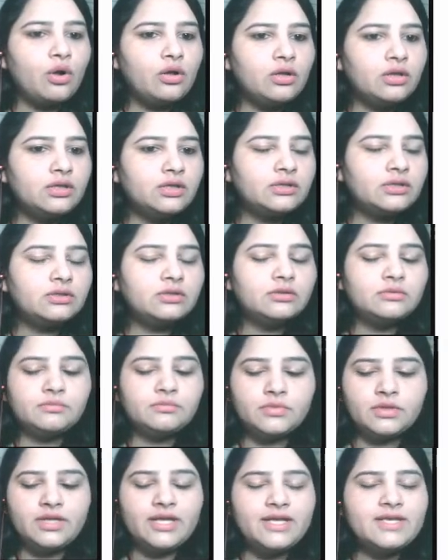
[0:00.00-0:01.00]
All the
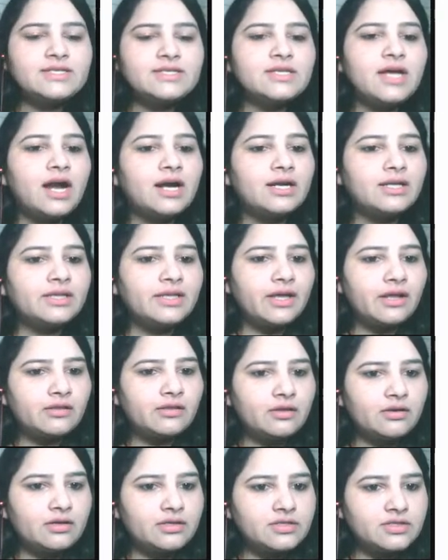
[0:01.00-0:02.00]
links are there
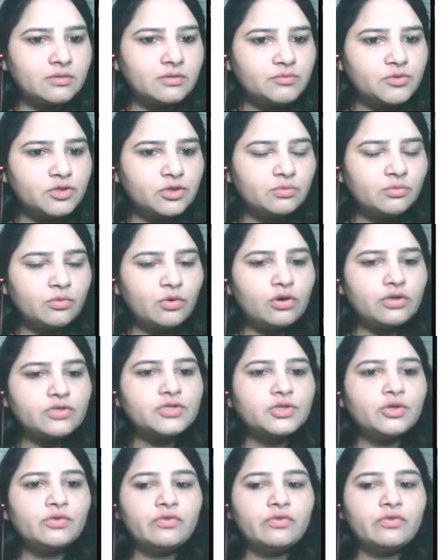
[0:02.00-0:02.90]
in the description box.